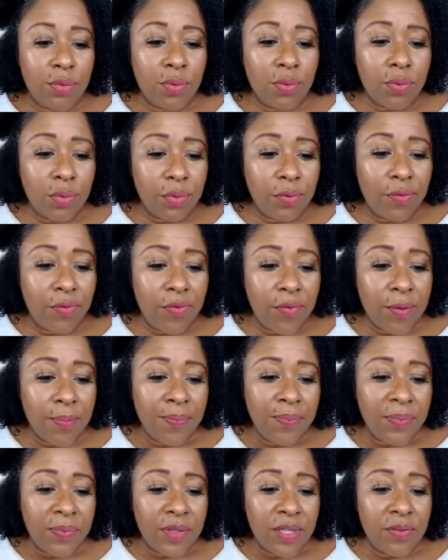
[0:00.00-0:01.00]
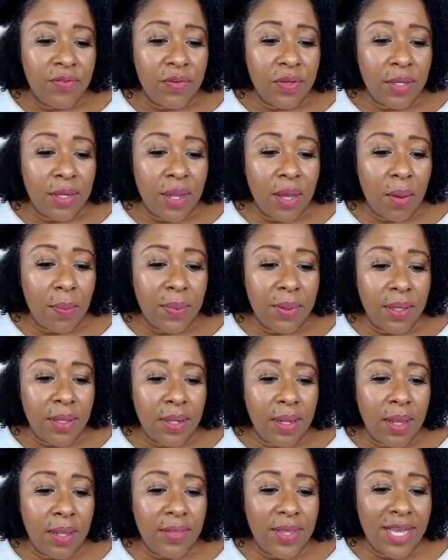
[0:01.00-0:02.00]
the roof if you can help it.
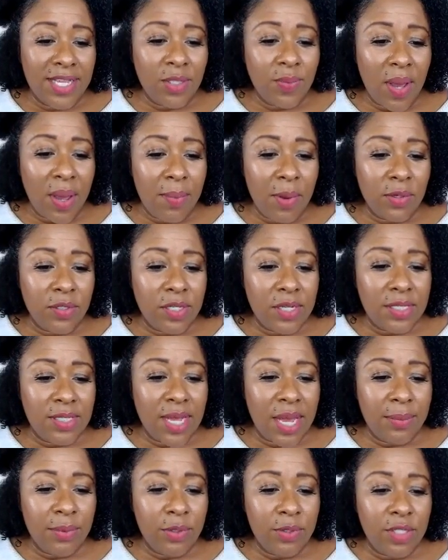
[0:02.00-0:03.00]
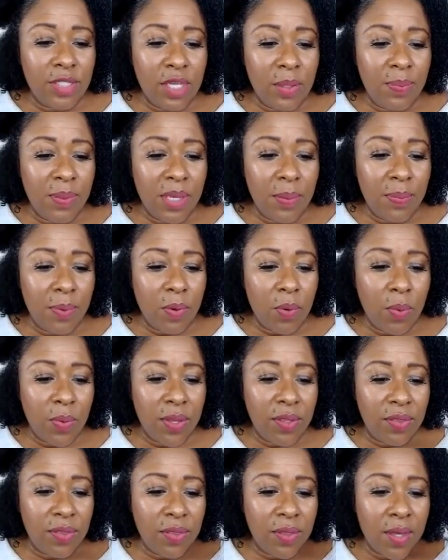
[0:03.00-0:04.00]
And that's why most of the time you see people
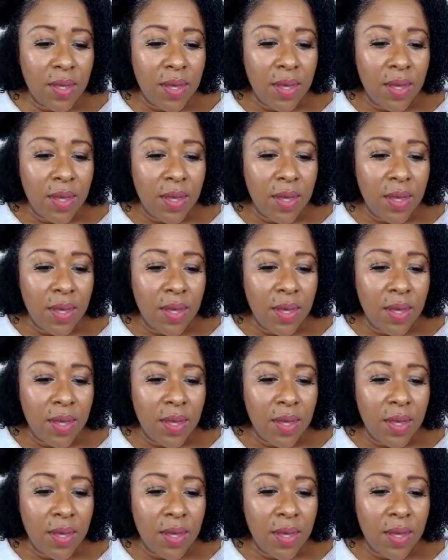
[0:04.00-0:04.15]
with